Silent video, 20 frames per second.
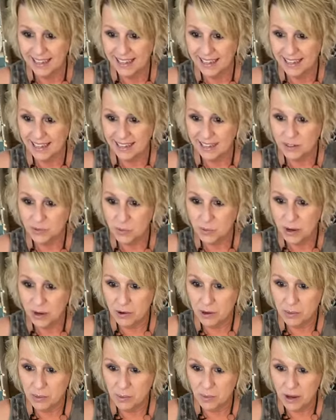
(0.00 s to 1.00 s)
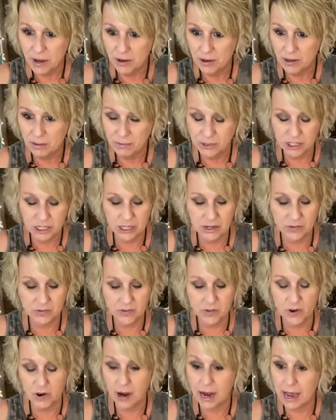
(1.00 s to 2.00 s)
Yes, welcome, welcome.
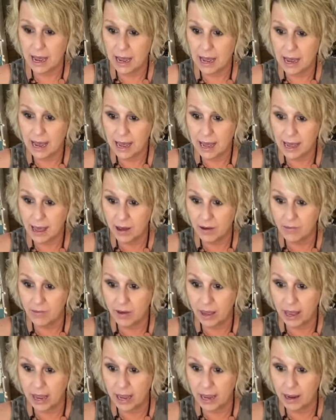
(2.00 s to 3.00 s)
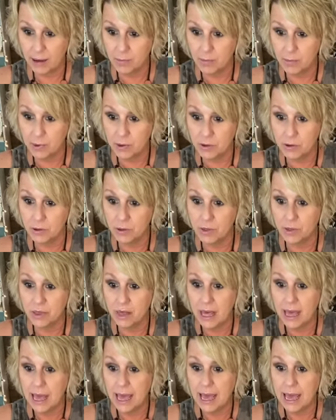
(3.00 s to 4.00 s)
Jennifer, I have a booth
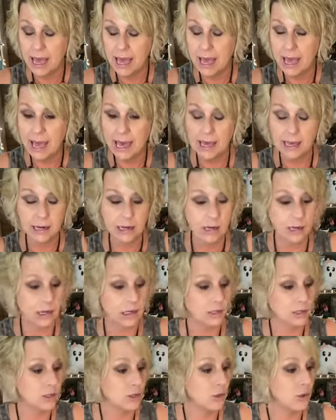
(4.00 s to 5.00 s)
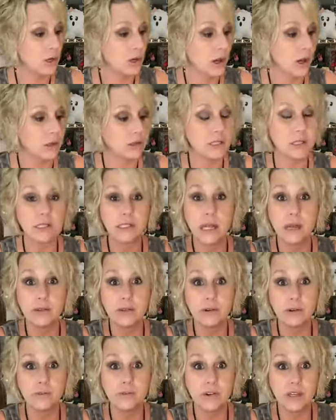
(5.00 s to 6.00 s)
at a store called
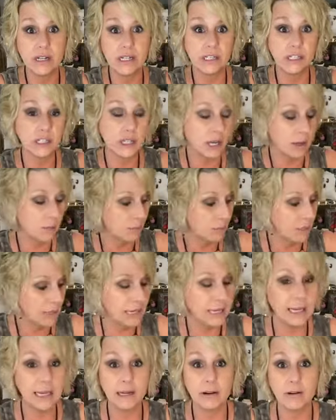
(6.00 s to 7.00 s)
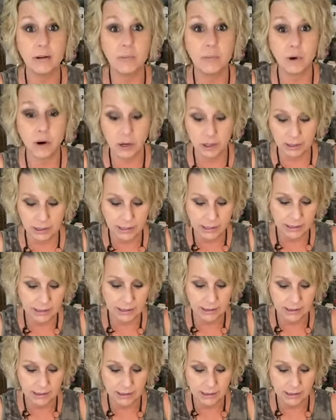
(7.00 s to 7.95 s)
Southern Vintage Company here in Bartlett.